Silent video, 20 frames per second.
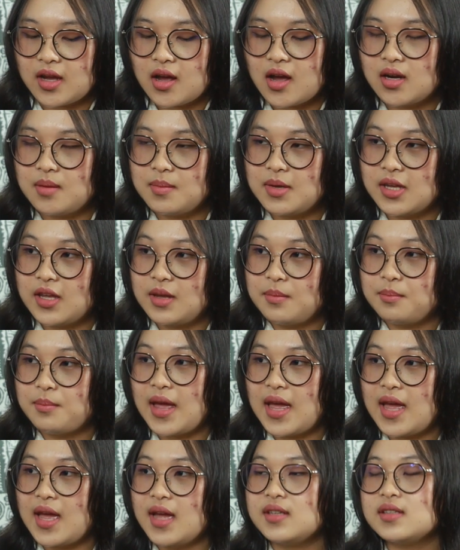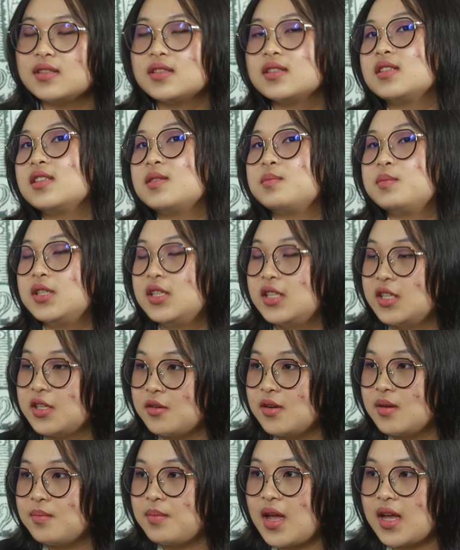economic impact,
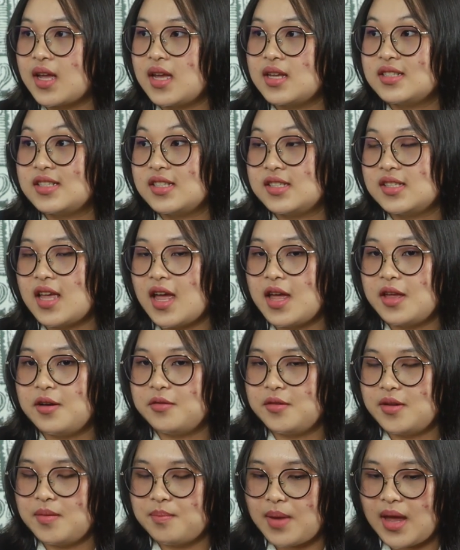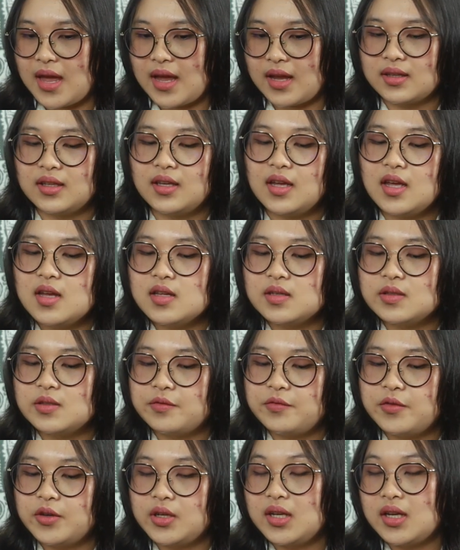political impact and societal impact.
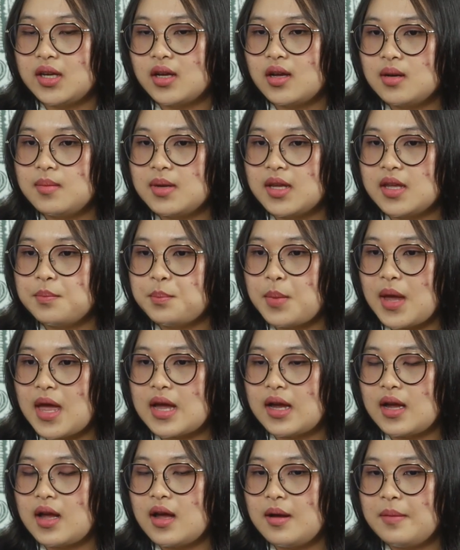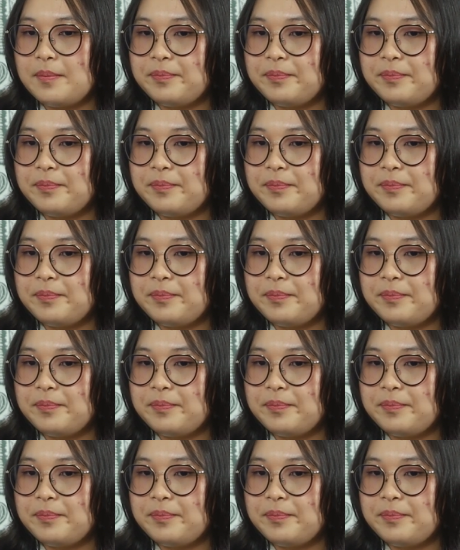So for the economic impact,